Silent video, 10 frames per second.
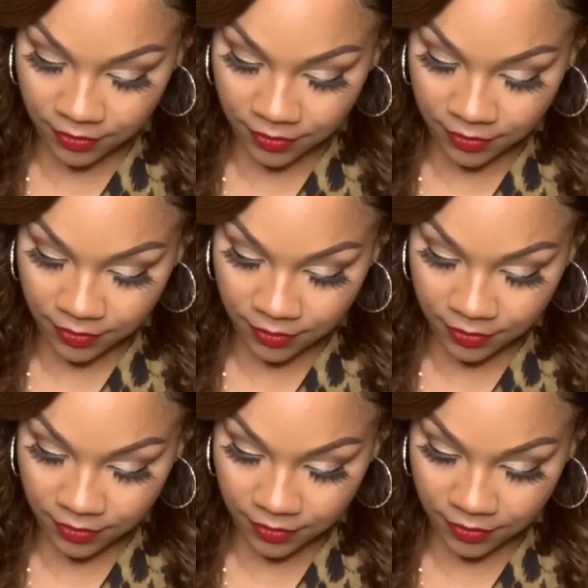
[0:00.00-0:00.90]

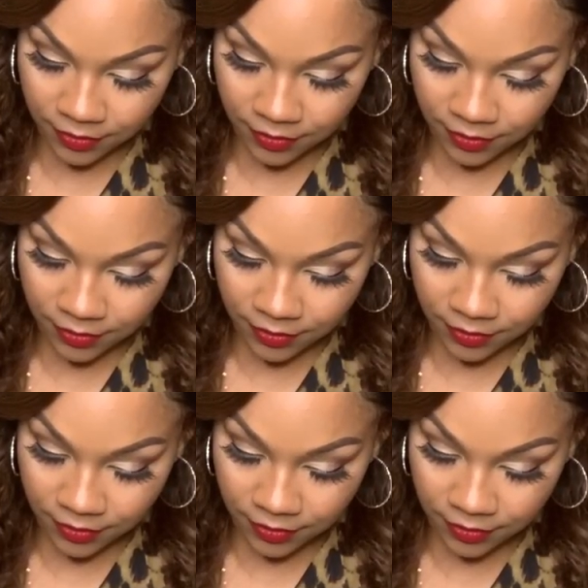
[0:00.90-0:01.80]

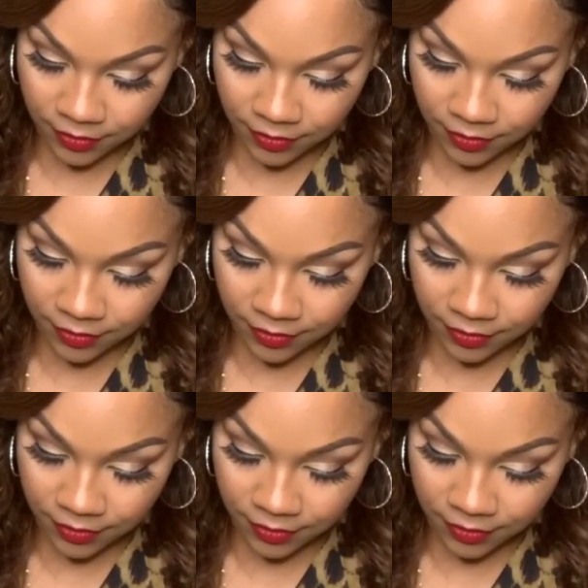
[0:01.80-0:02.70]

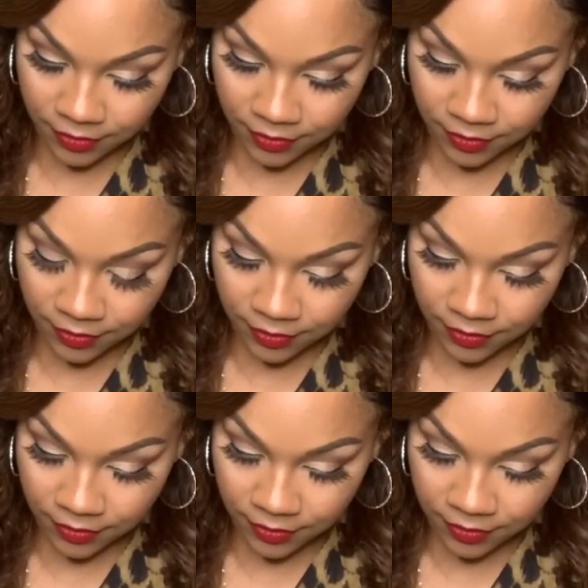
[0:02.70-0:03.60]

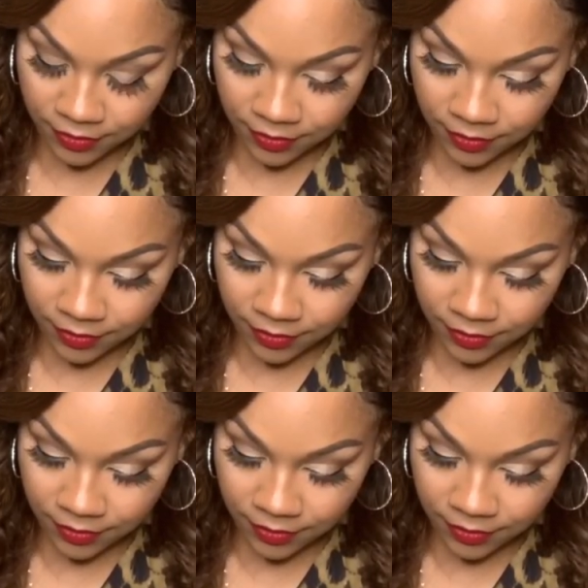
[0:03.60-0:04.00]
No words are spoken by the person on screen.